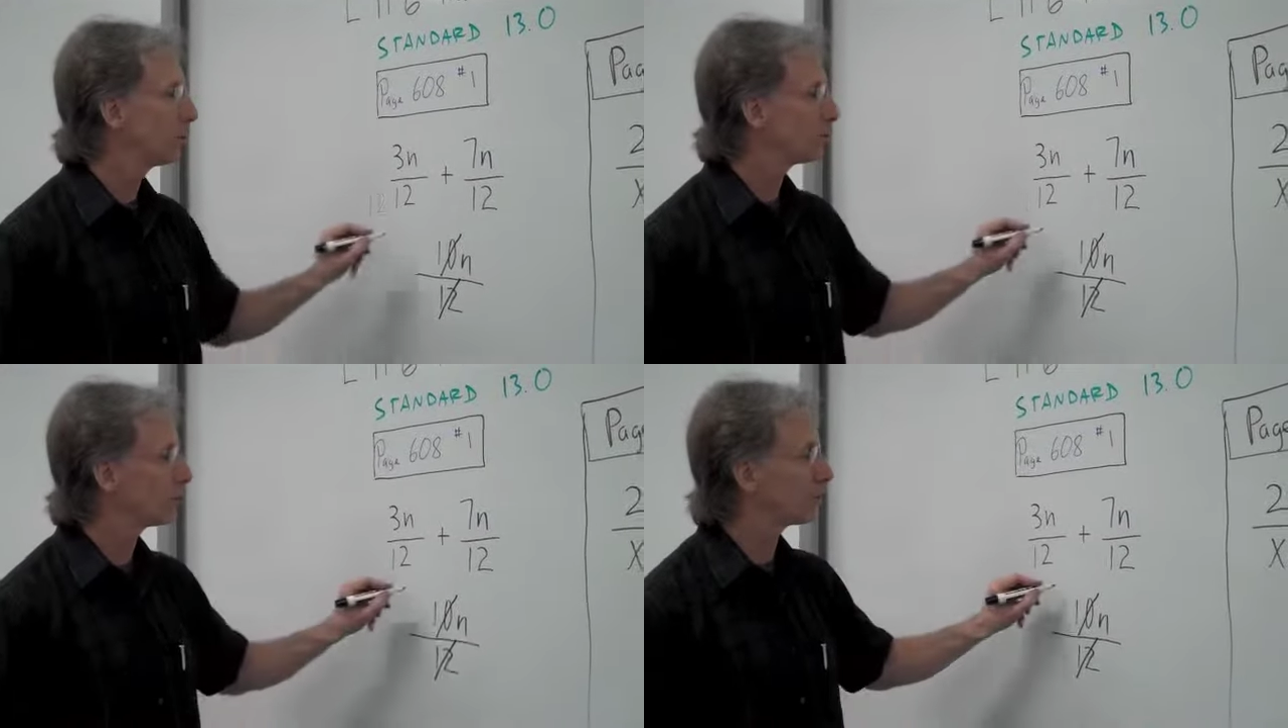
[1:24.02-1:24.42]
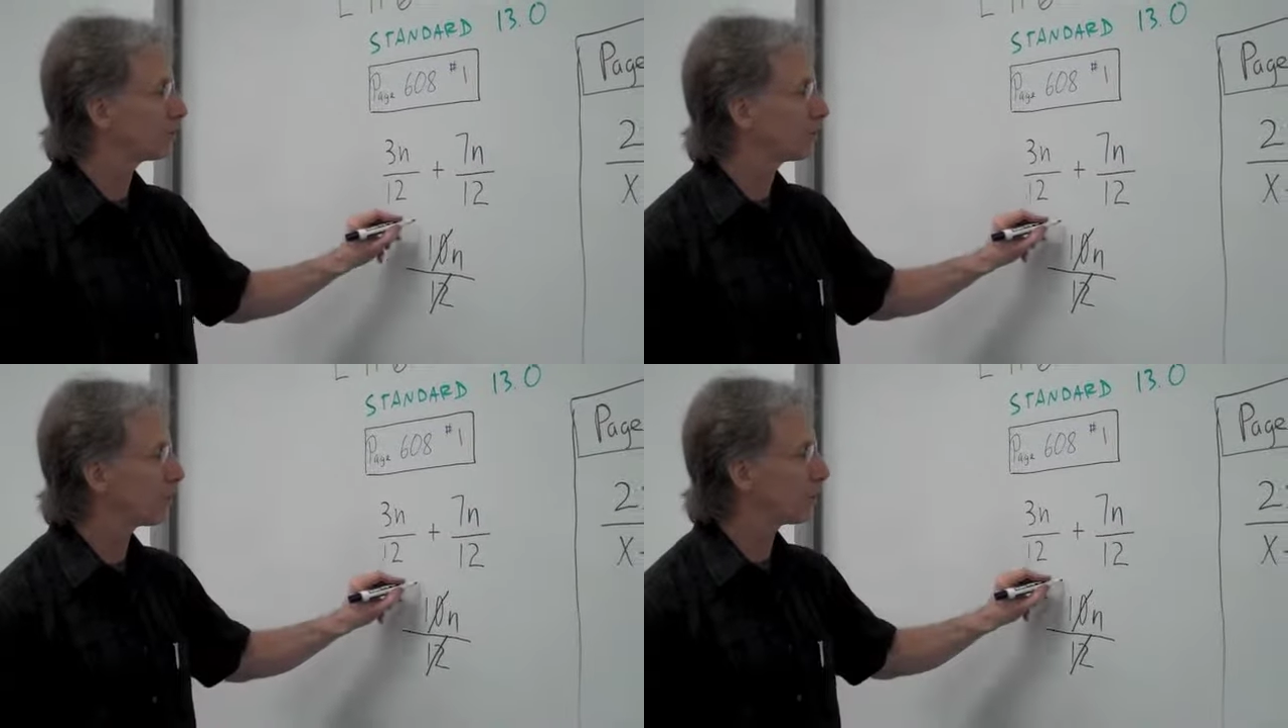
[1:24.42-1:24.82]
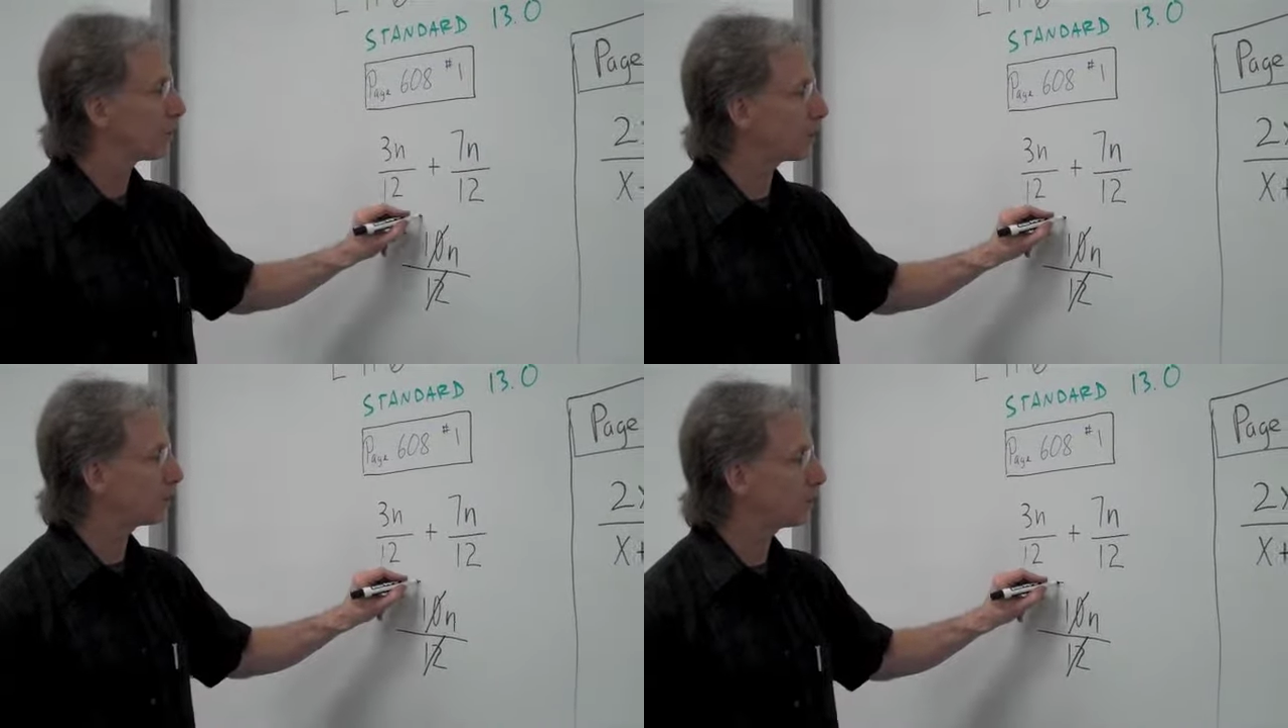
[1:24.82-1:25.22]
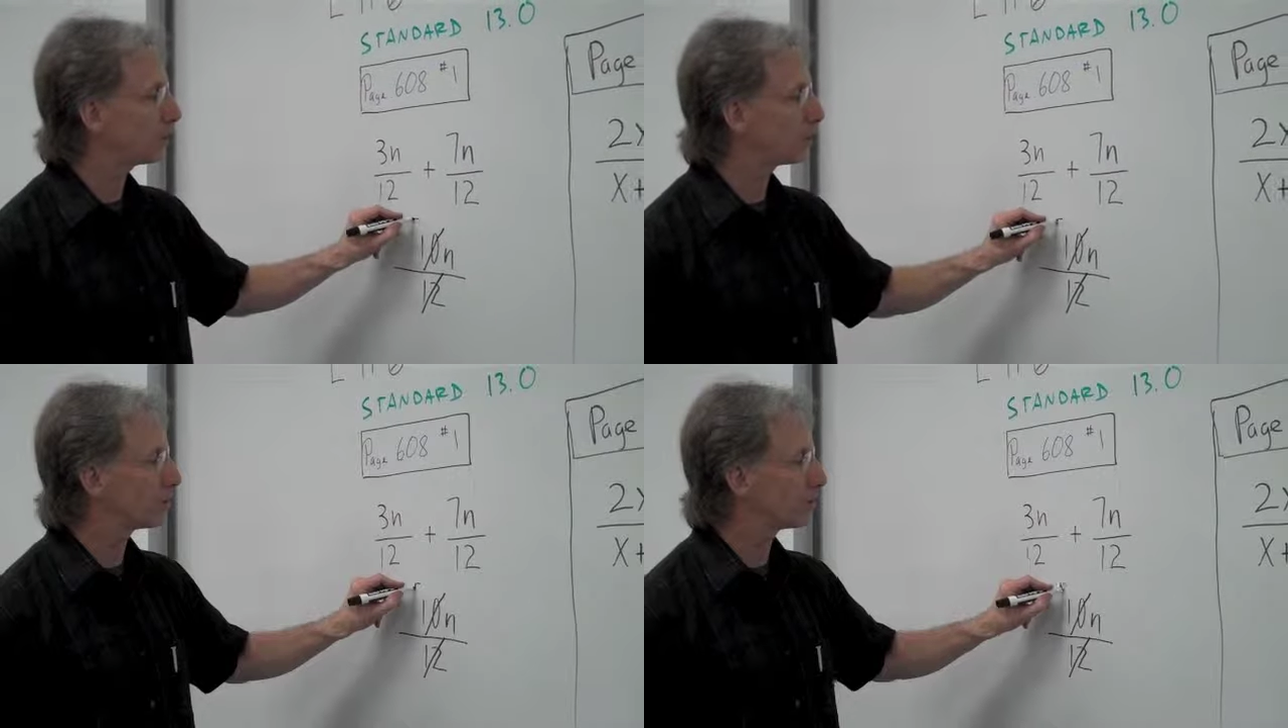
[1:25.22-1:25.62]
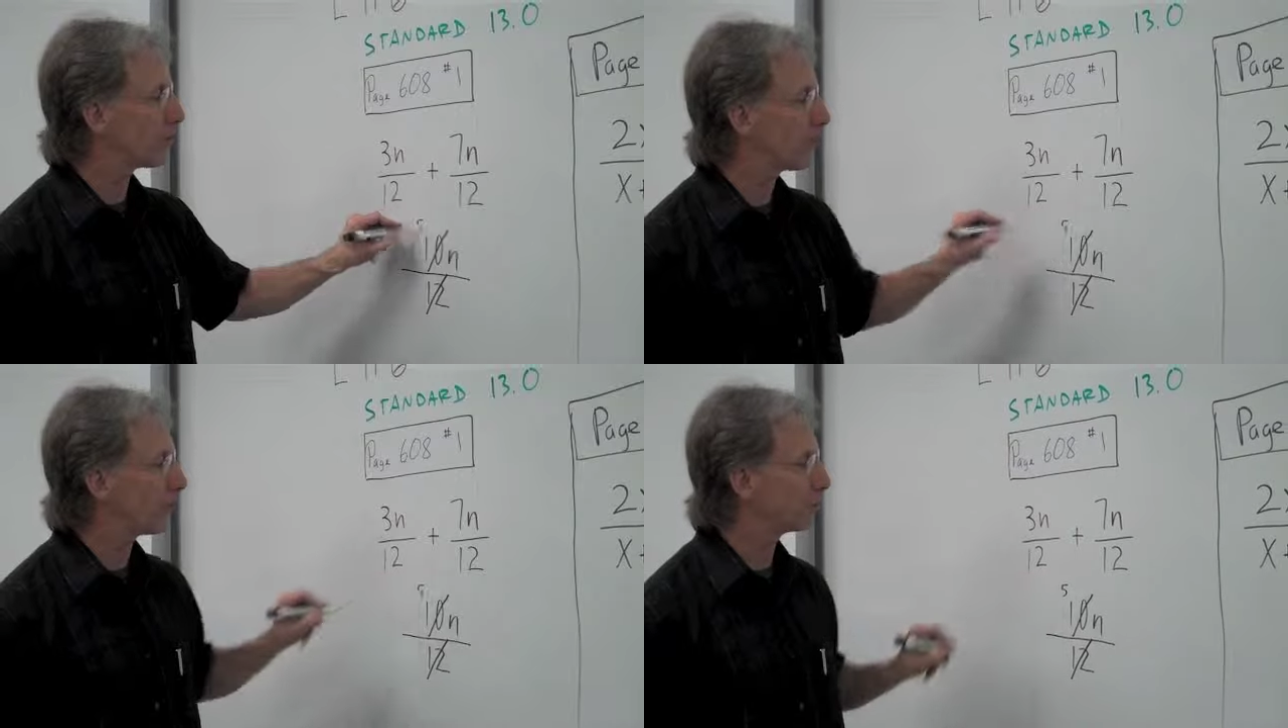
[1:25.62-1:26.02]
When you divide by 2, you get a
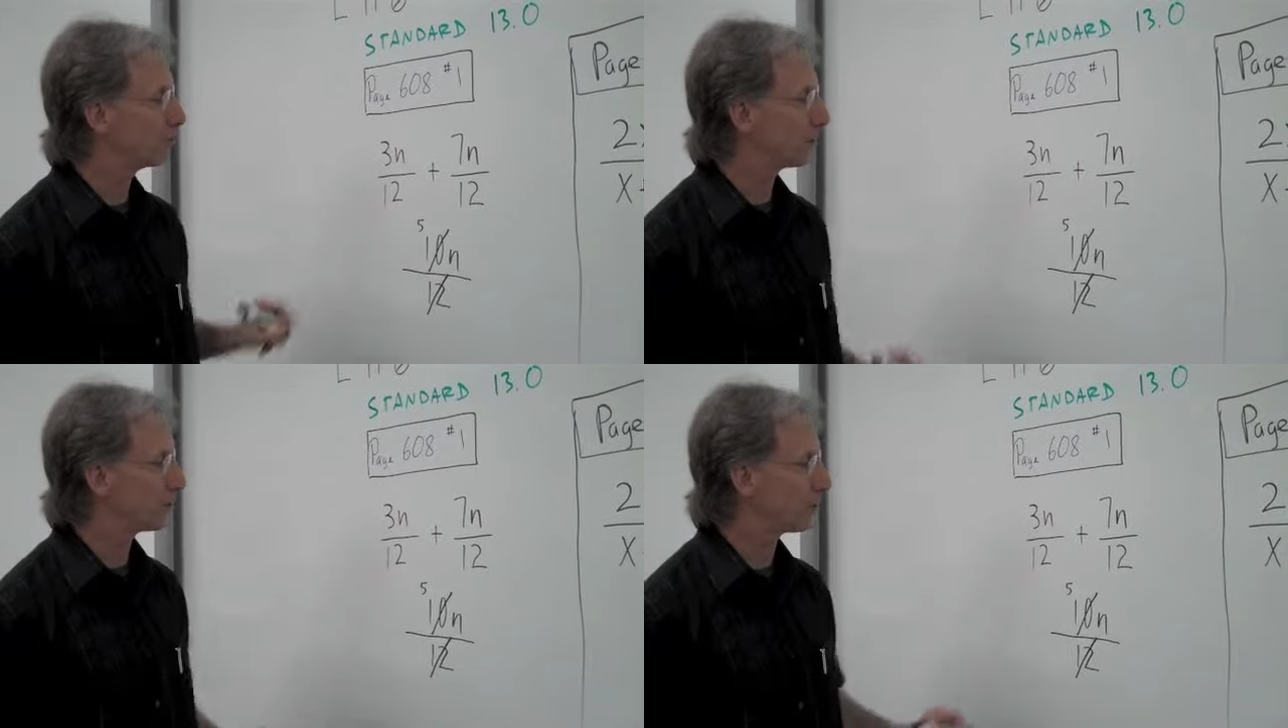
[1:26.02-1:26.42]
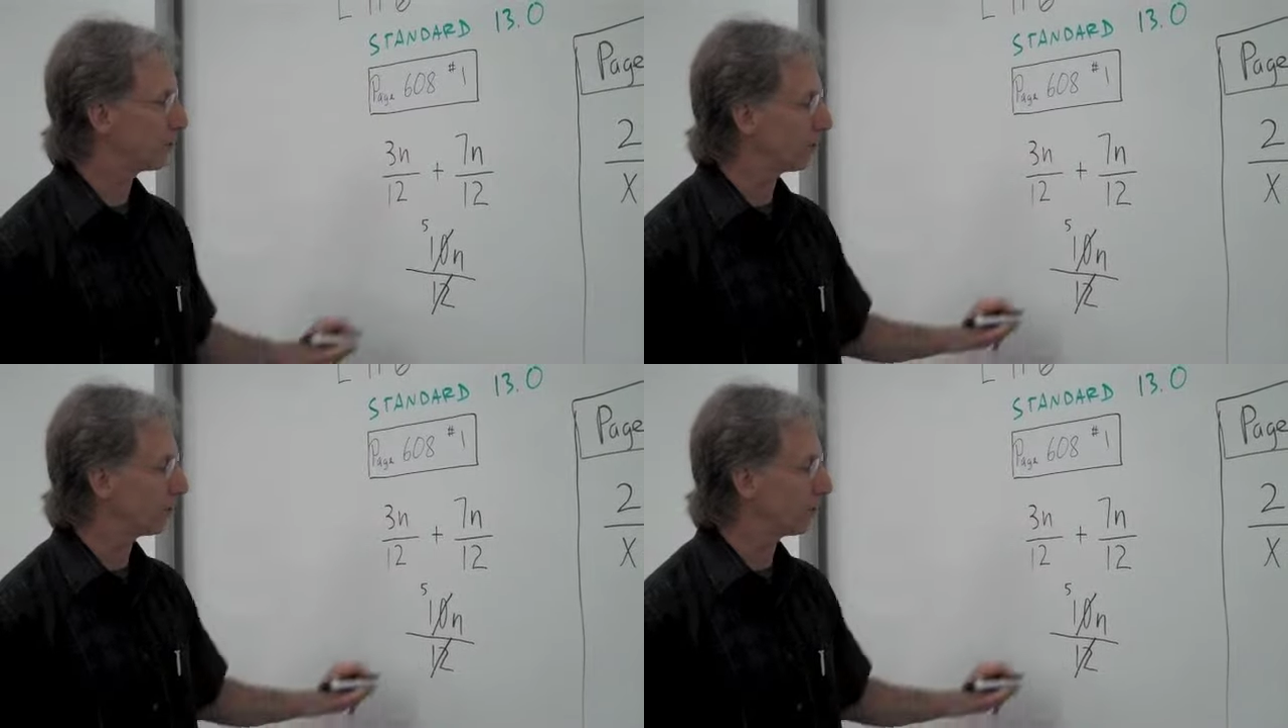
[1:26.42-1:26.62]
5 here,